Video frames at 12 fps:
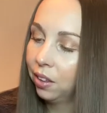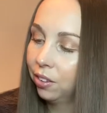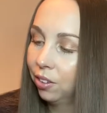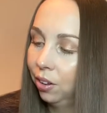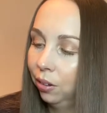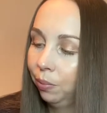
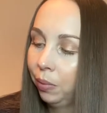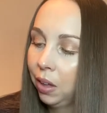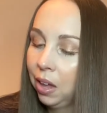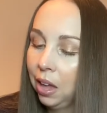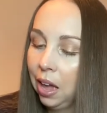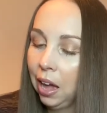So
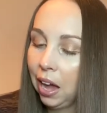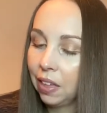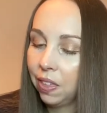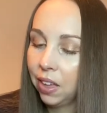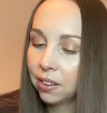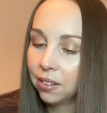I
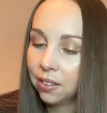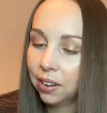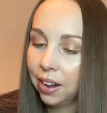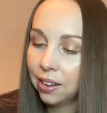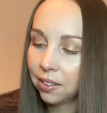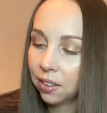think since it
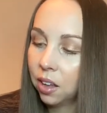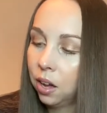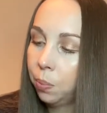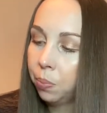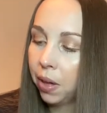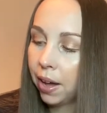has the
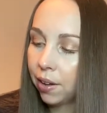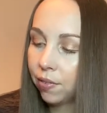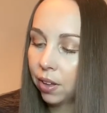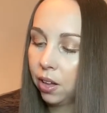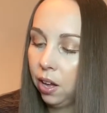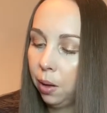cup, the half a
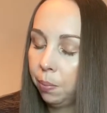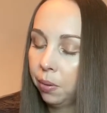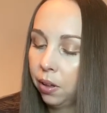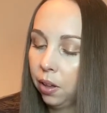cup,